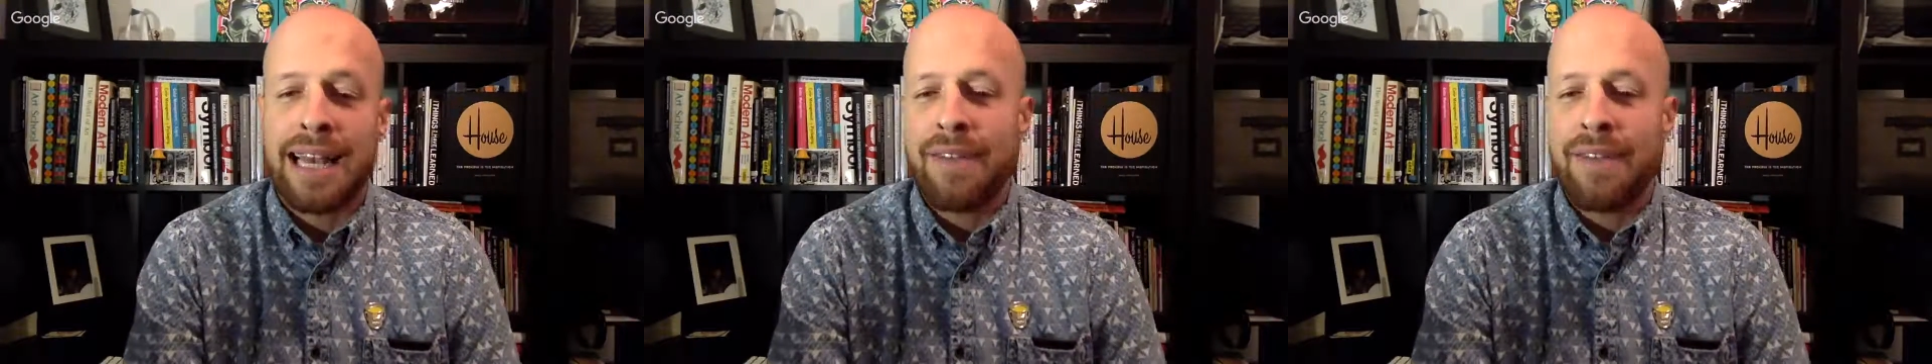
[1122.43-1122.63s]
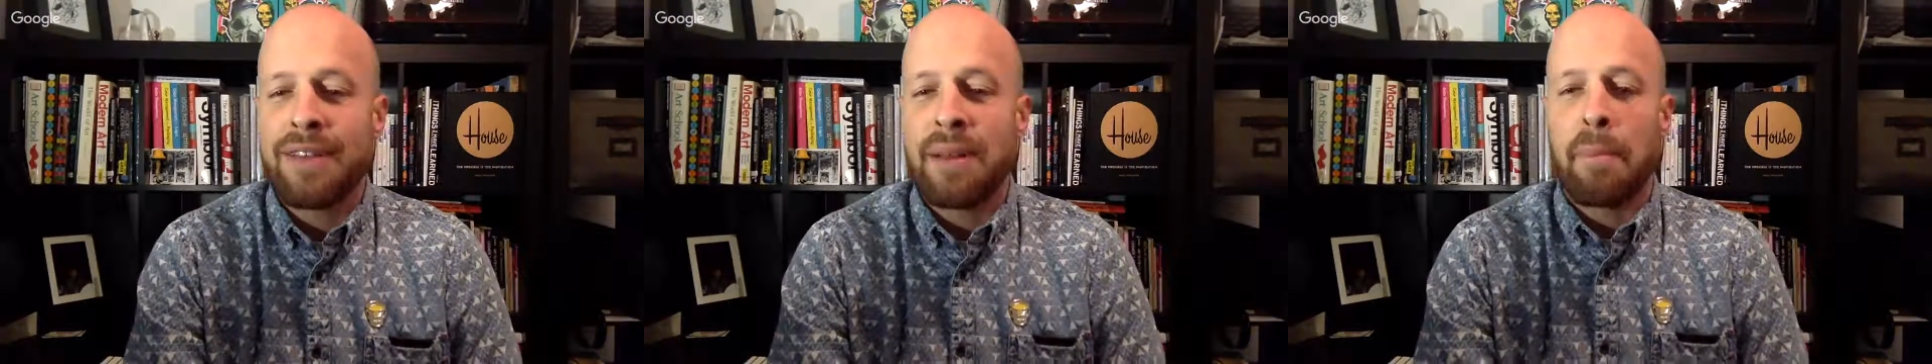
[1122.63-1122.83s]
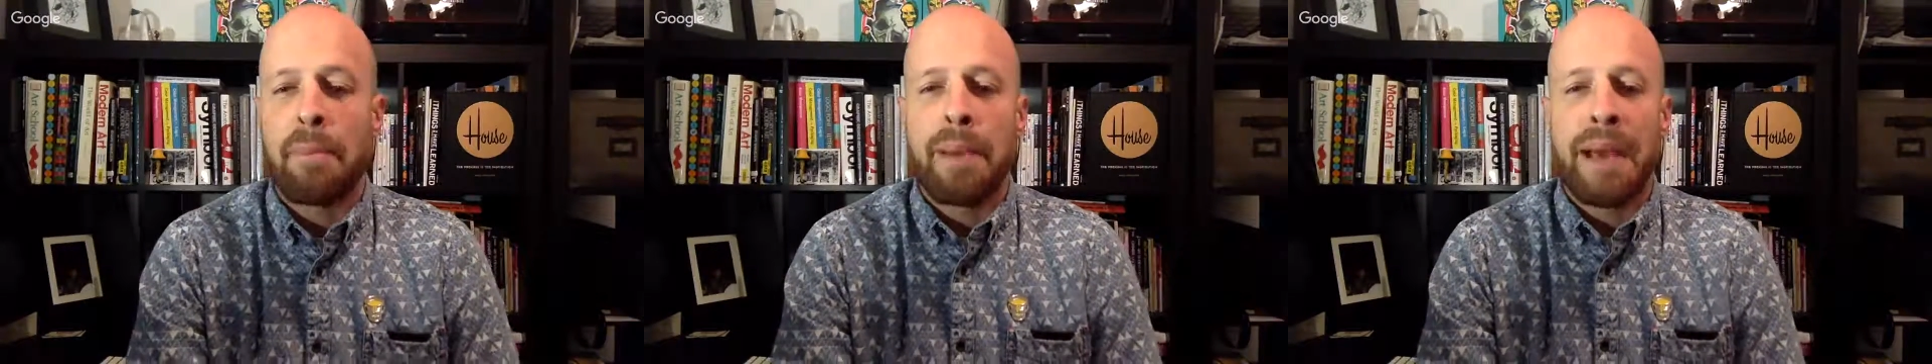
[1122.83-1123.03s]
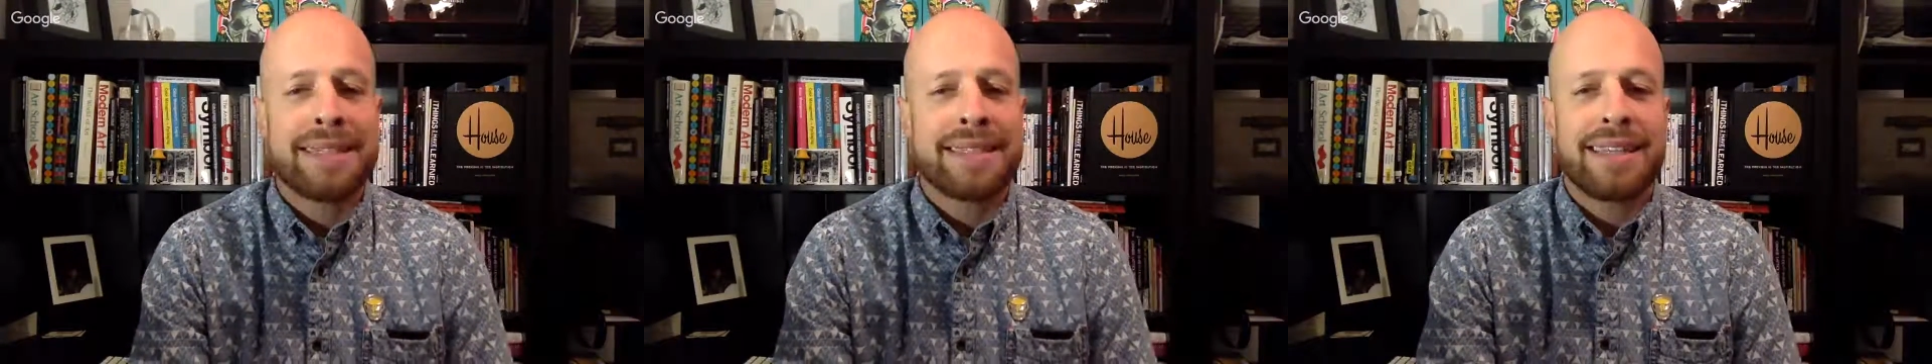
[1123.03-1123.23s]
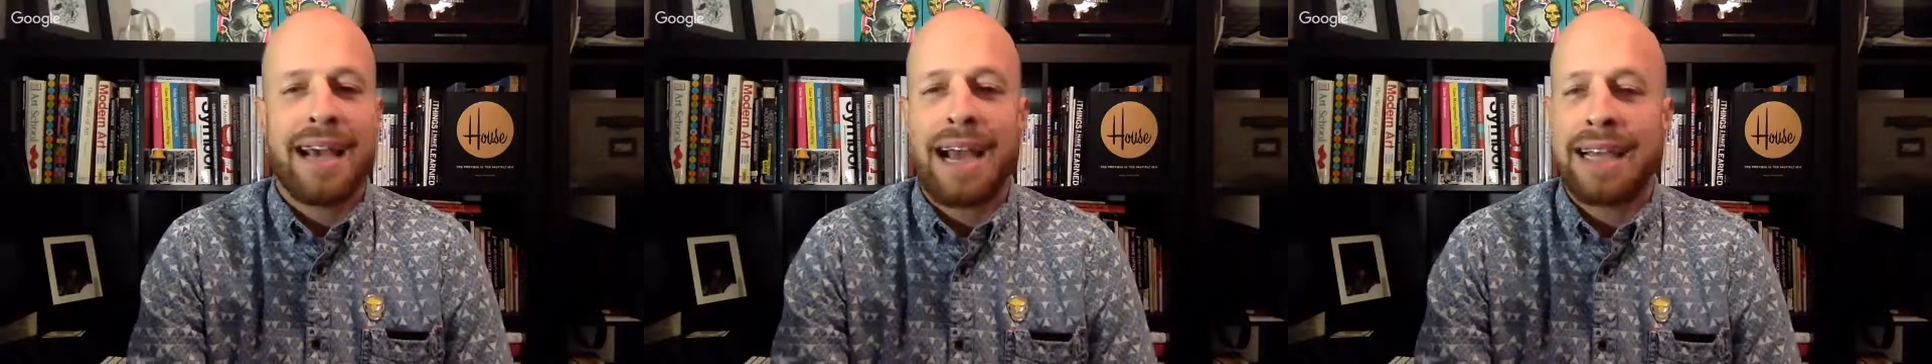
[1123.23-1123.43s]
even the
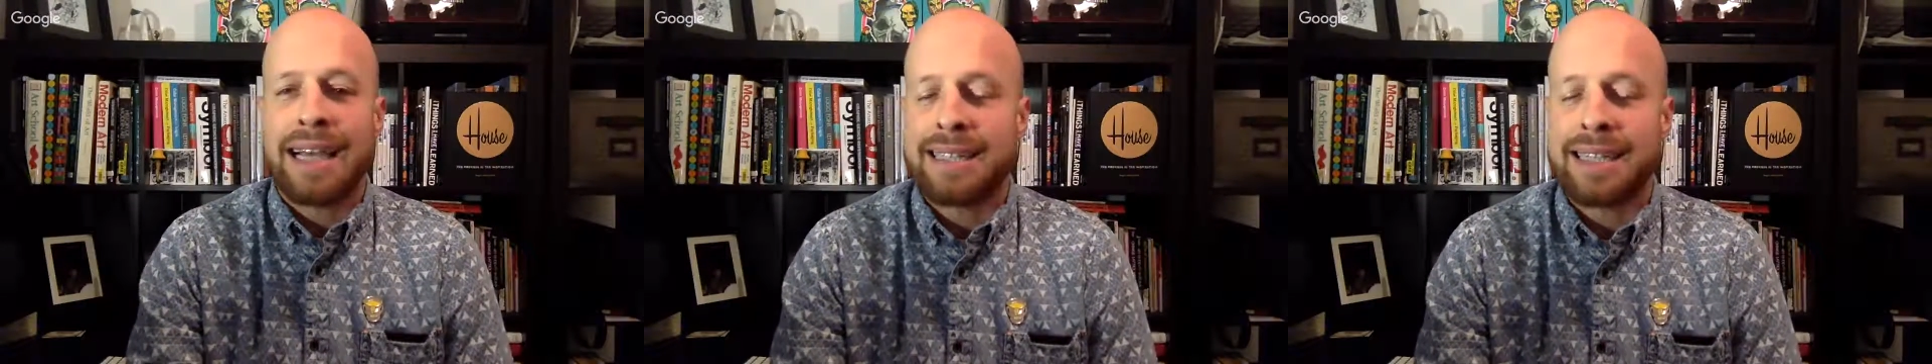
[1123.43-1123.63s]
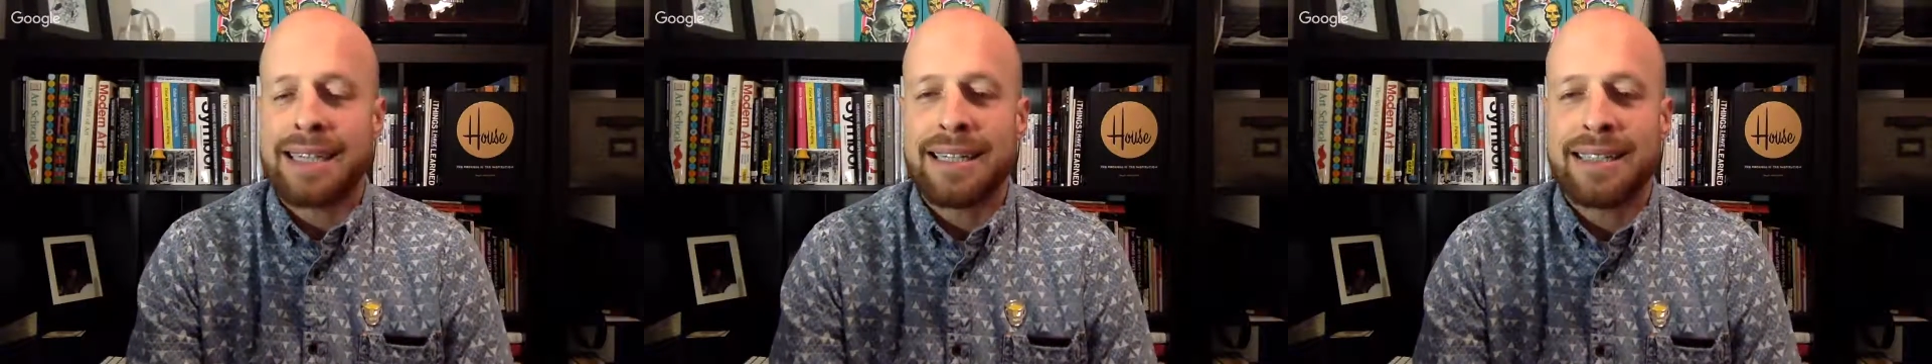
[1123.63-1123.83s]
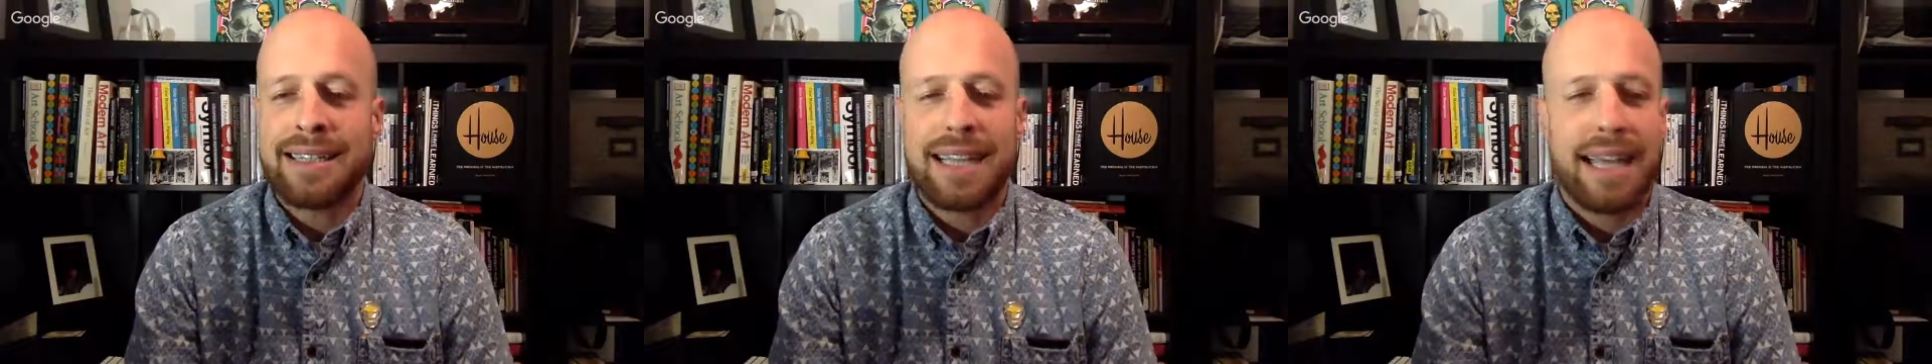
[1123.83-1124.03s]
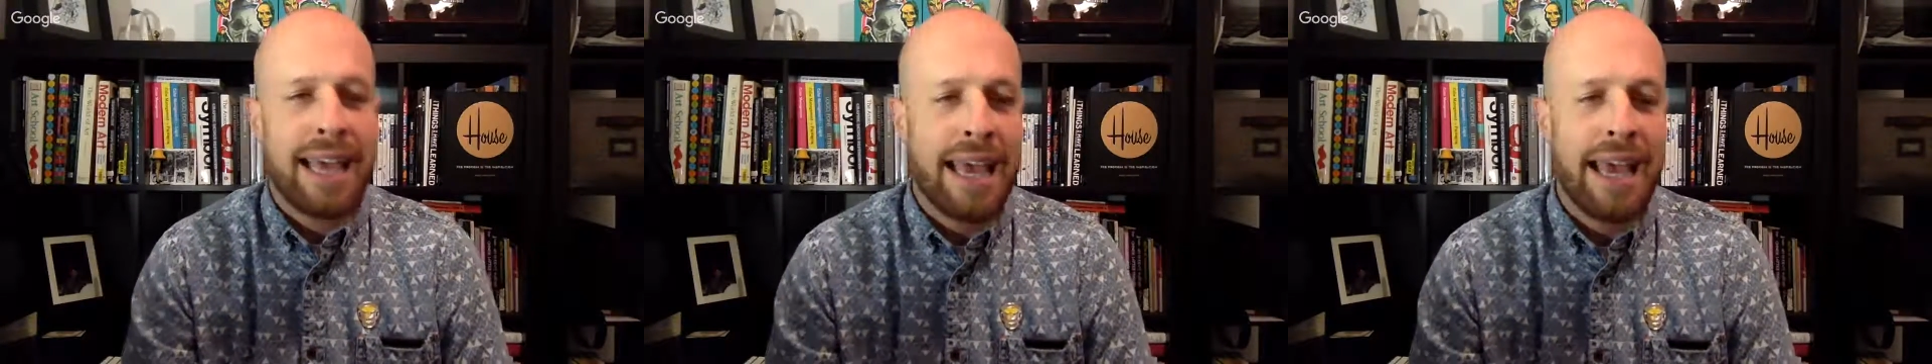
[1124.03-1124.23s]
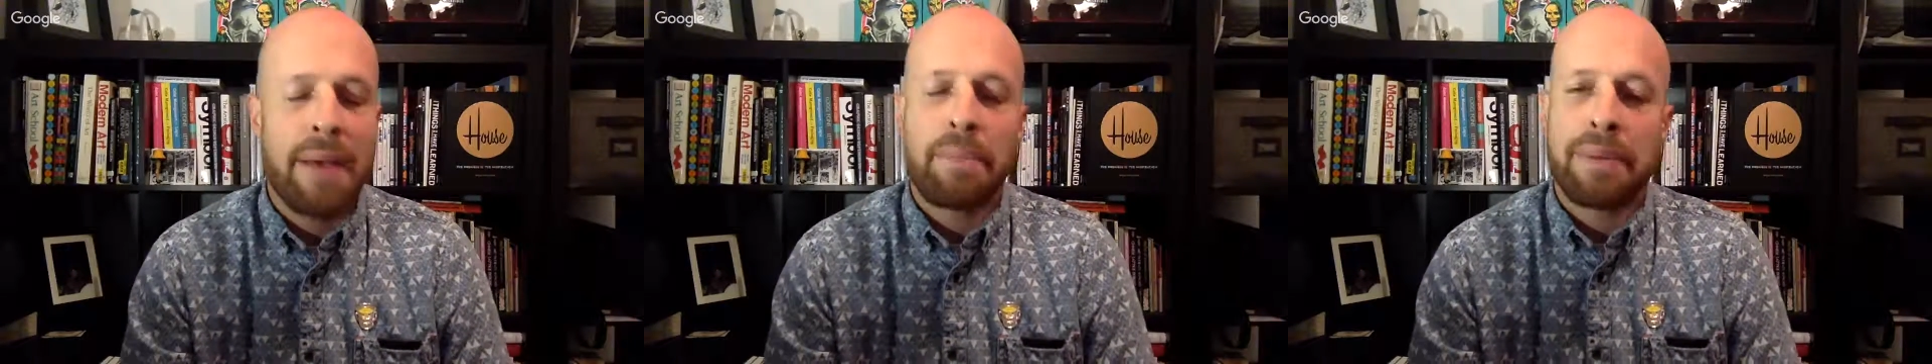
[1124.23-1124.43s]
best ideas
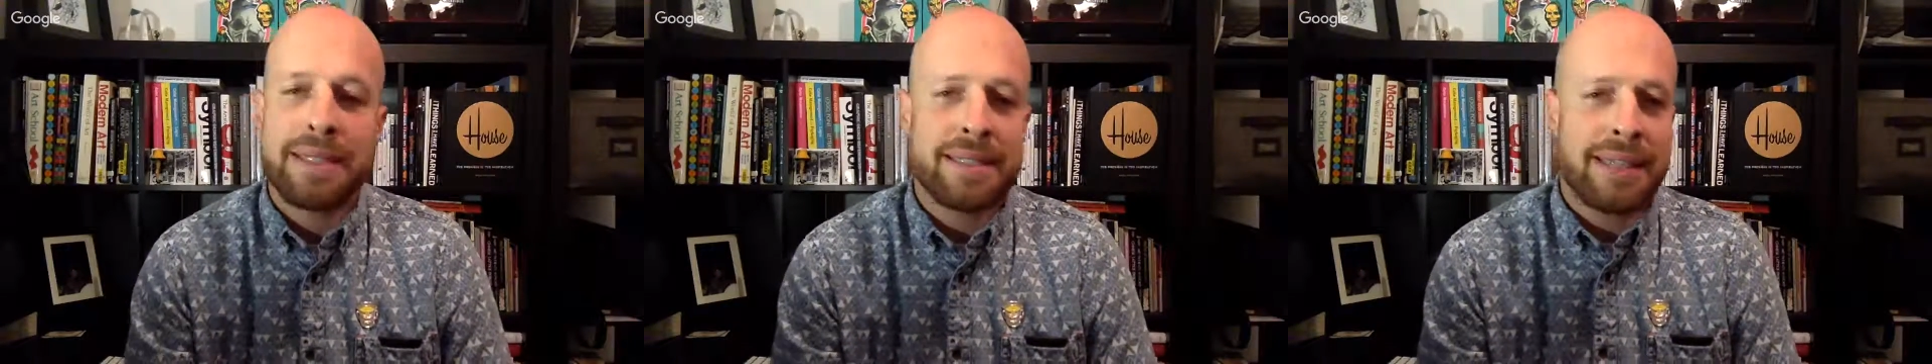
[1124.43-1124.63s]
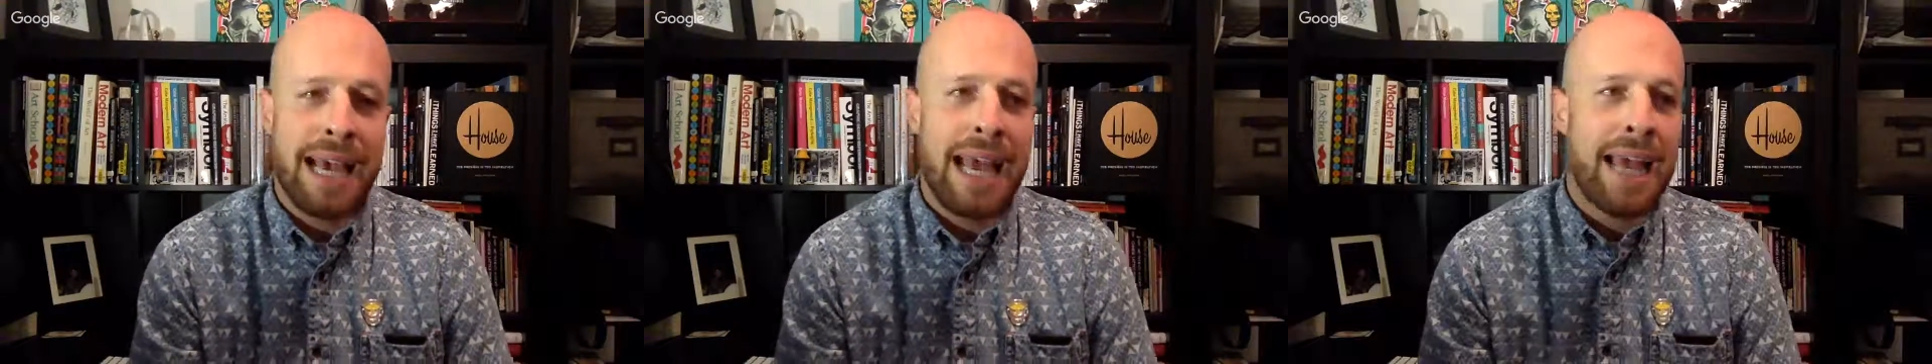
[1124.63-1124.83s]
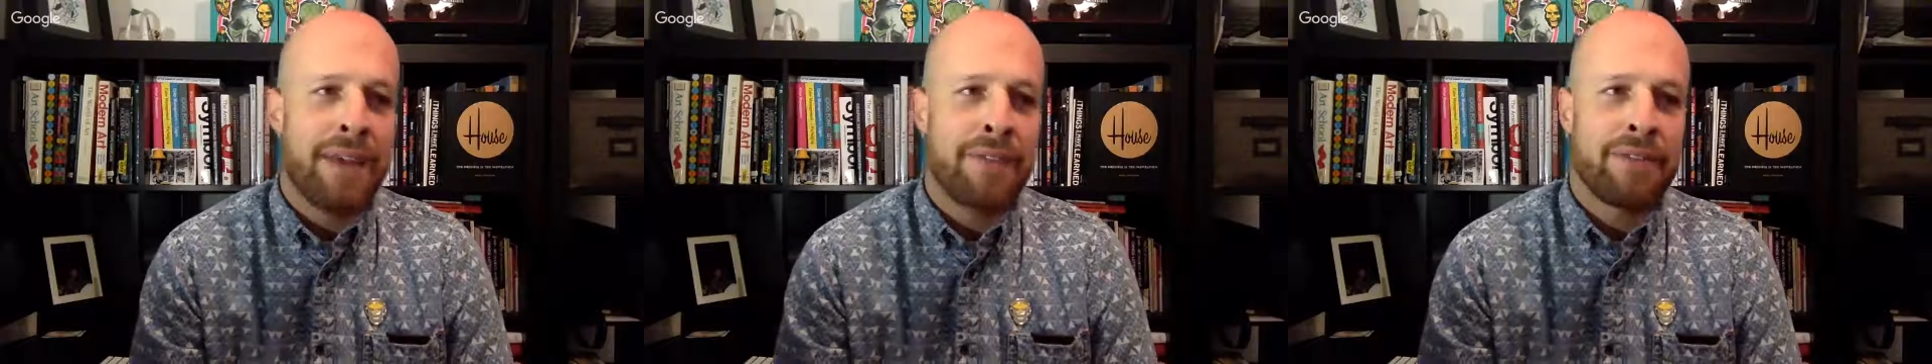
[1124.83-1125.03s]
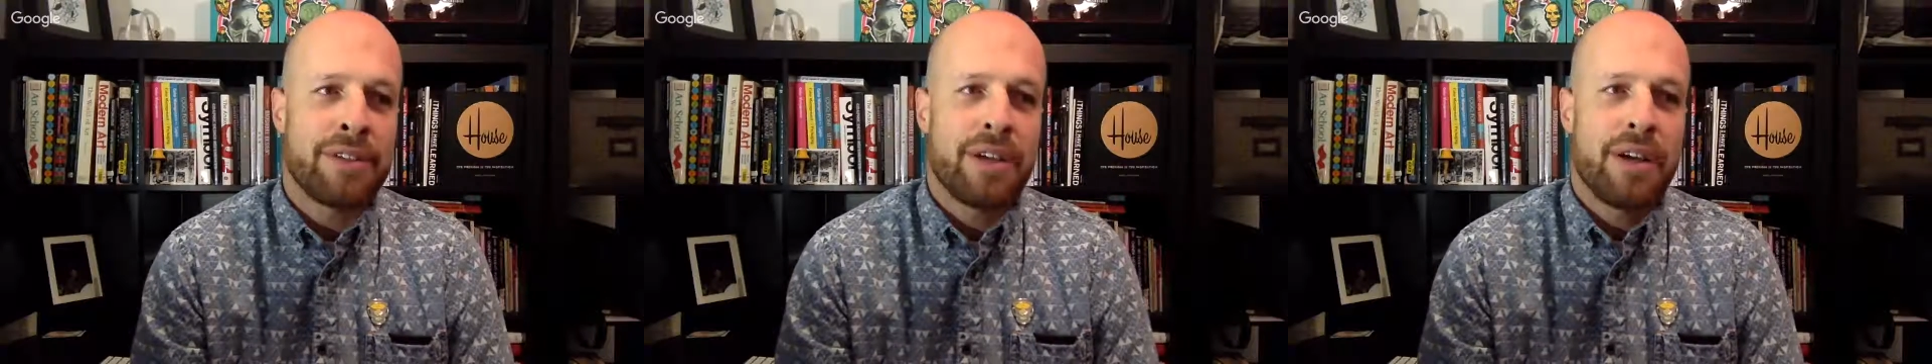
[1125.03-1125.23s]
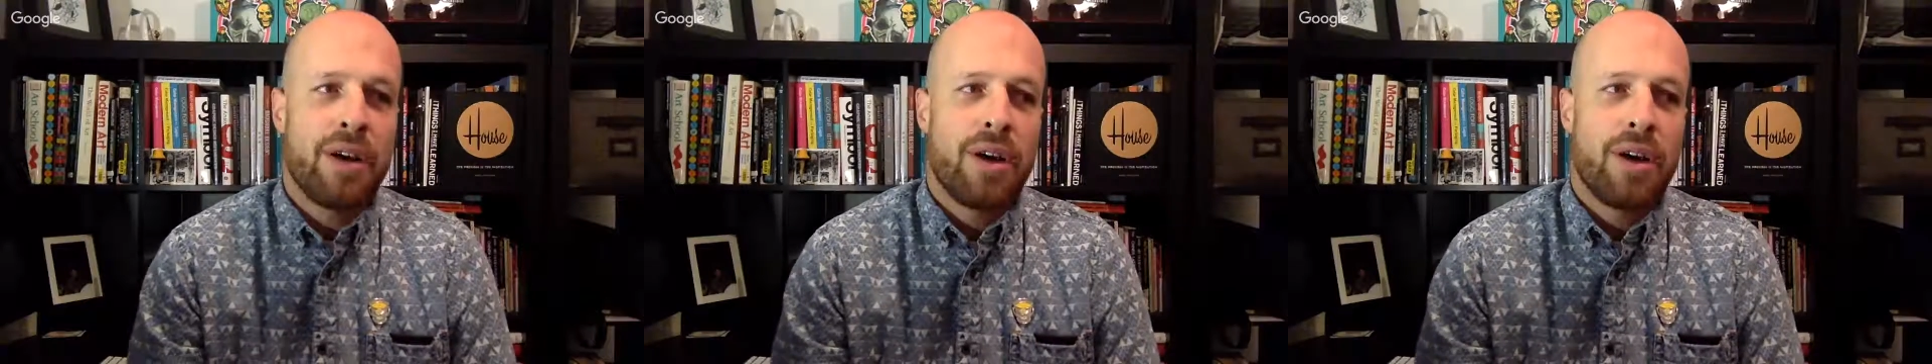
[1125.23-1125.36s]
can't be saved